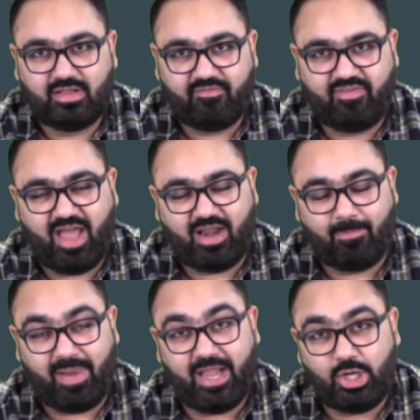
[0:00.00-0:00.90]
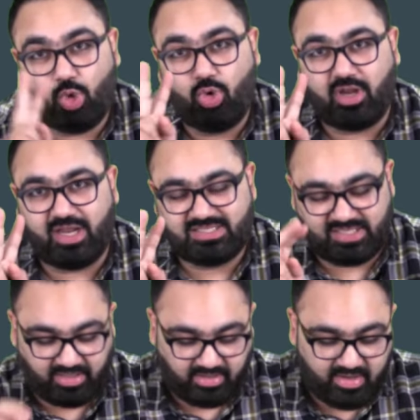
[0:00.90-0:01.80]
We are applying two tricks
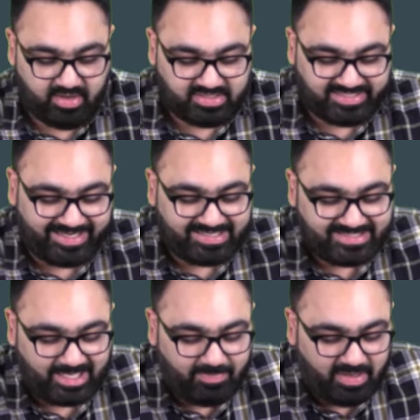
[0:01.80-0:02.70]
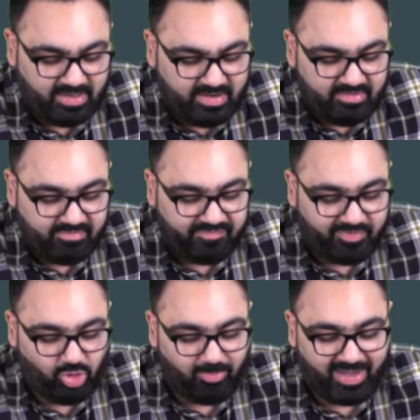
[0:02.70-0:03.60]
here. Second statement,
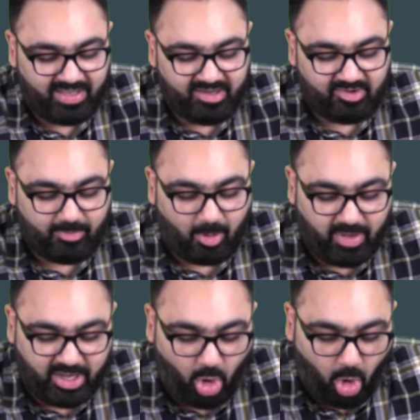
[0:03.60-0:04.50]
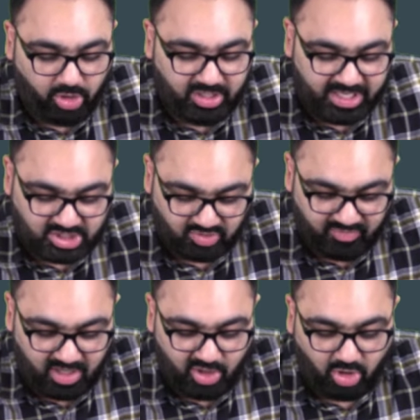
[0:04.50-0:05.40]
fueled by liquid propellant only. So
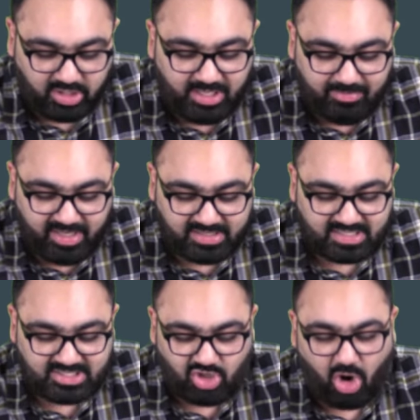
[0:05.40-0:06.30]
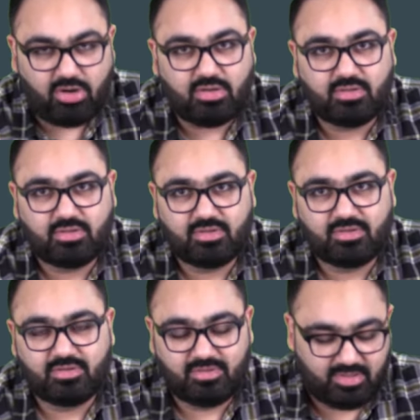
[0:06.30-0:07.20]
word only means it's wrong.
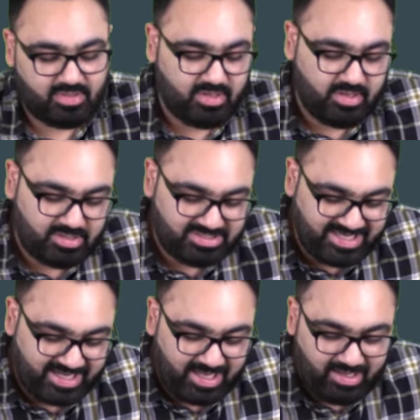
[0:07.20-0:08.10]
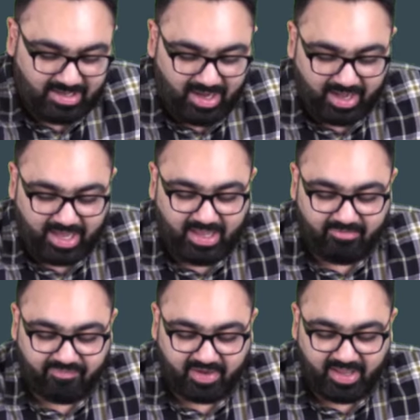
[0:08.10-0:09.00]
Second, again, a
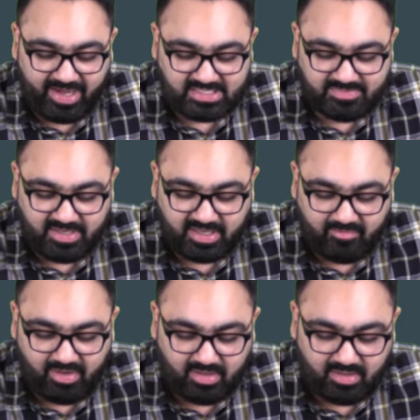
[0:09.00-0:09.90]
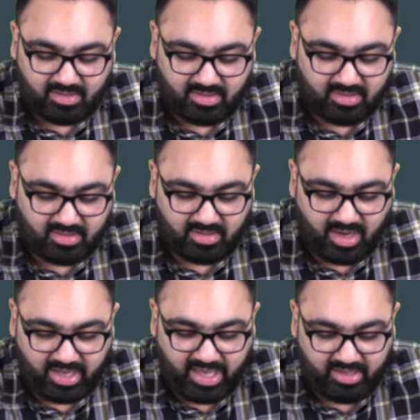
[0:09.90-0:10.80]
figure has been given.
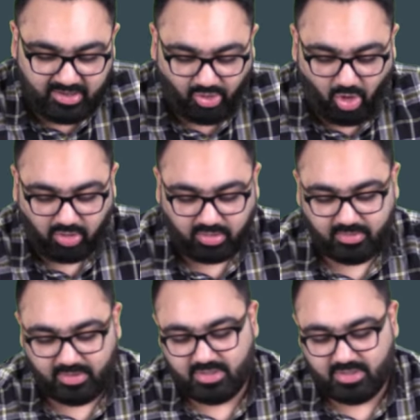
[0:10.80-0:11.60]
Again, wrong.